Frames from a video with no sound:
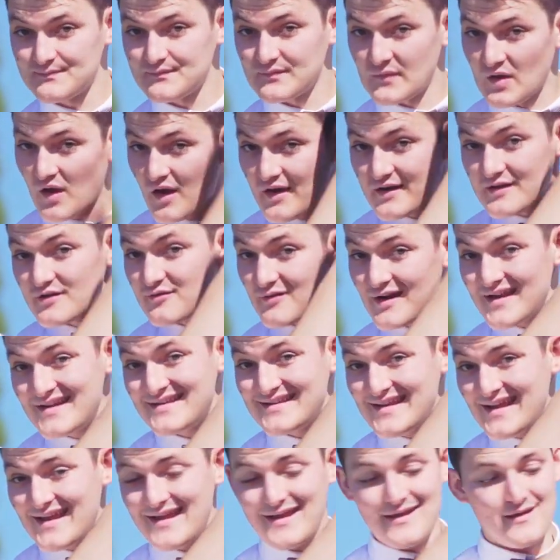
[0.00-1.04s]
Now on a gray
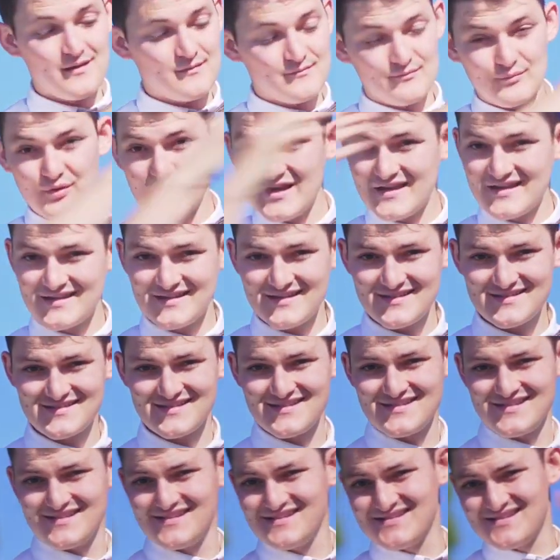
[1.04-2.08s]
day, braking
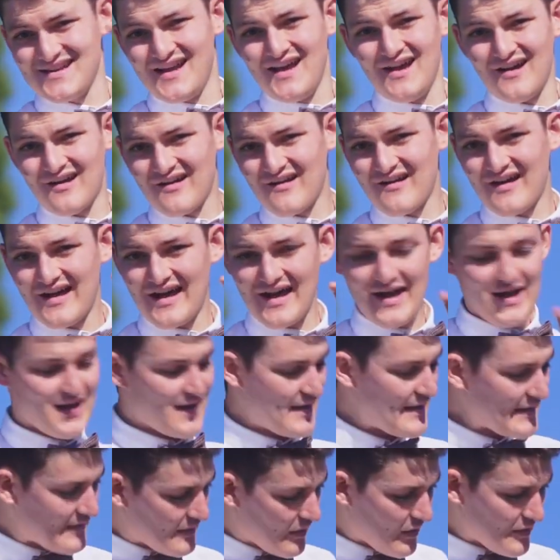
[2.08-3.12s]
distances are
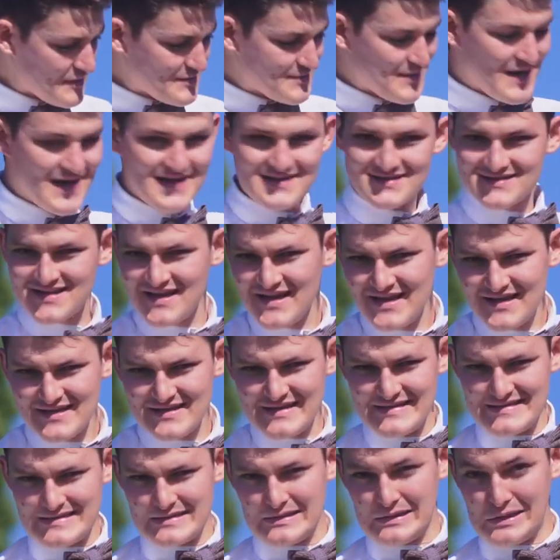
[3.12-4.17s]
high, contrast
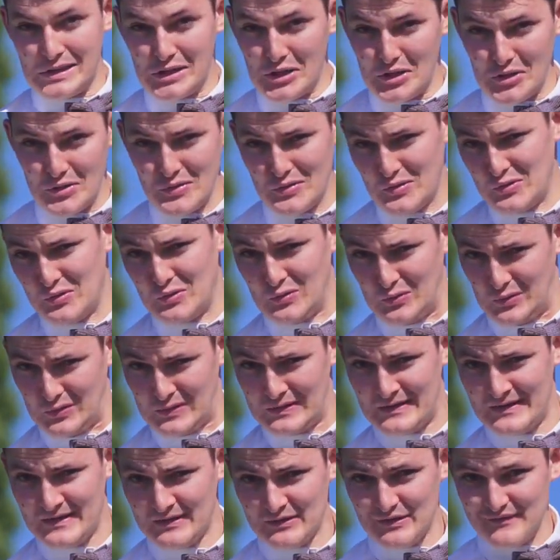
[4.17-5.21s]
is low.
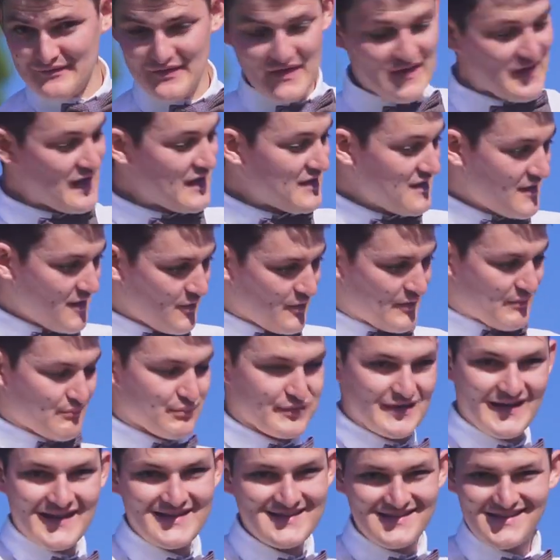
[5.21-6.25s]
And if I then go and
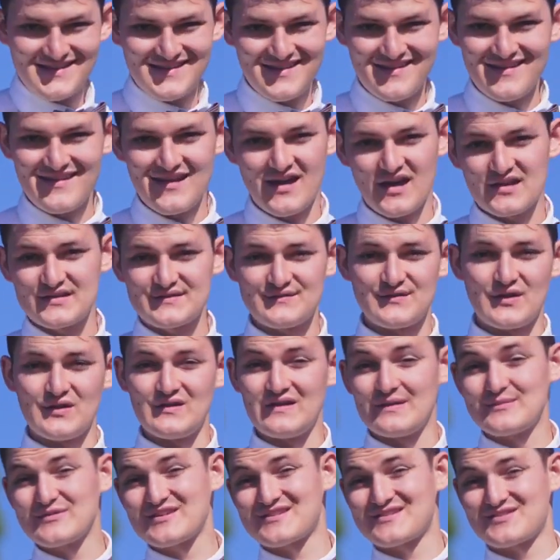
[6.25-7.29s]
blend into the asphalt,
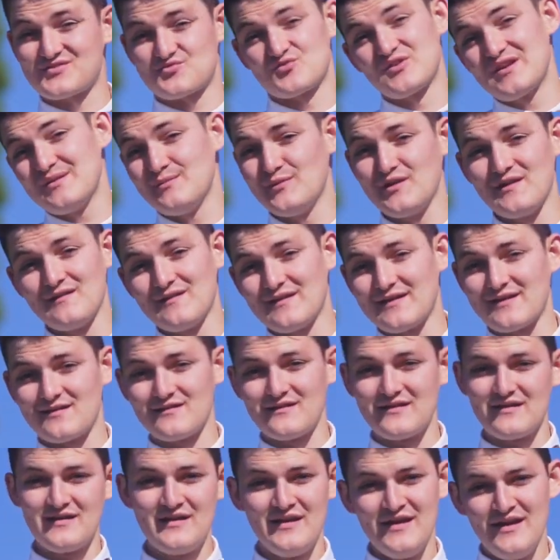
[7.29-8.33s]
I'm extremely
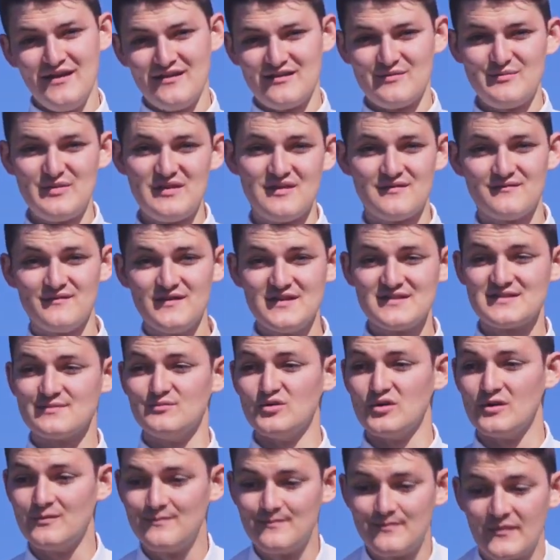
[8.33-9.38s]
likely to be invisible.